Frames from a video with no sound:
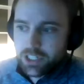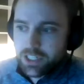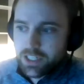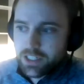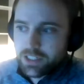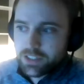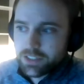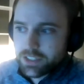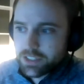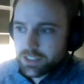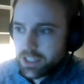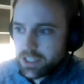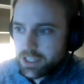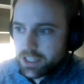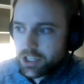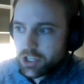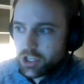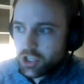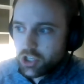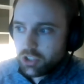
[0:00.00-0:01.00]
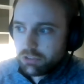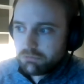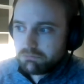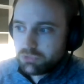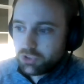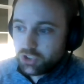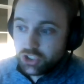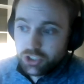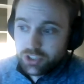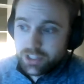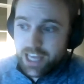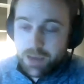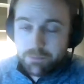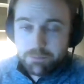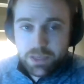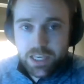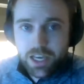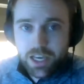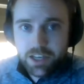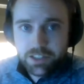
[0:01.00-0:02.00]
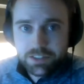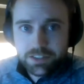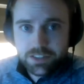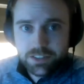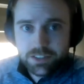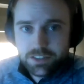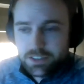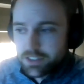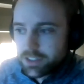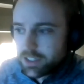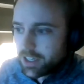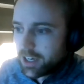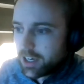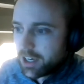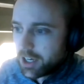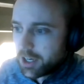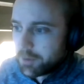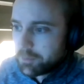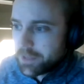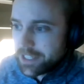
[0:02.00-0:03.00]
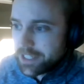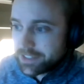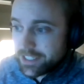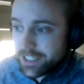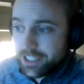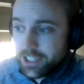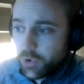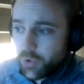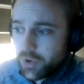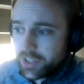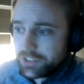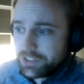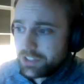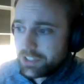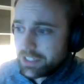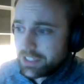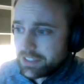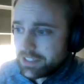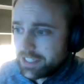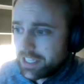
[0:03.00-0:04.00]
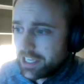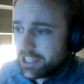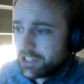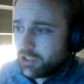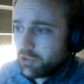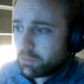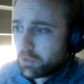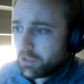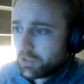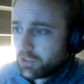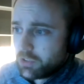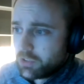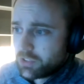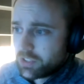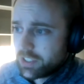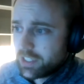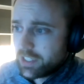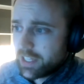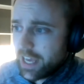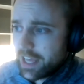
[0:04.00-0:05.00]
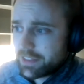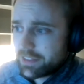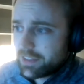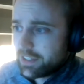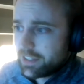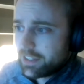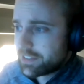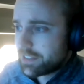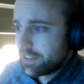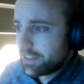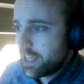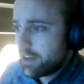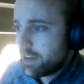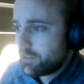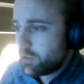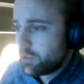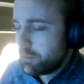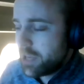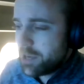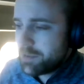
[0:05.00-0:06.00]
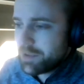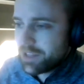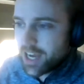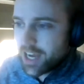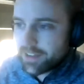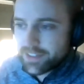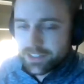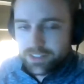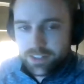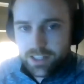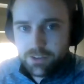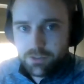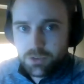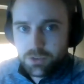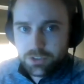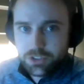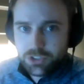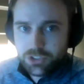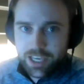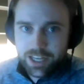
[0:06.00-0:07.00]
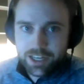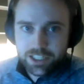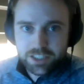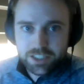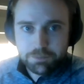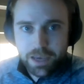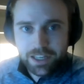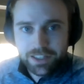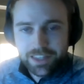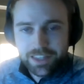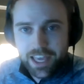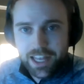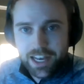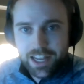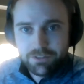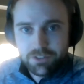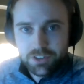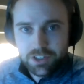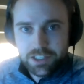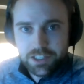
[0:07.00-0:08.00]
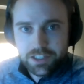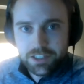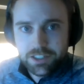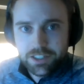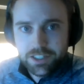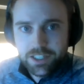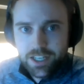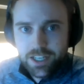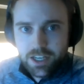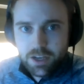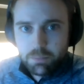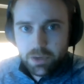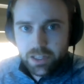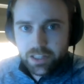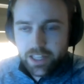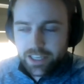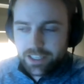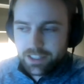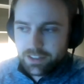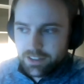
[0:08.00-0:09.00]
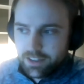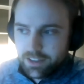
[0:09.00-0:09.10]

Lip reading: is, should that be us? Is he going to continue producing at this level? Maybe not this level. You can't expect that every year, but like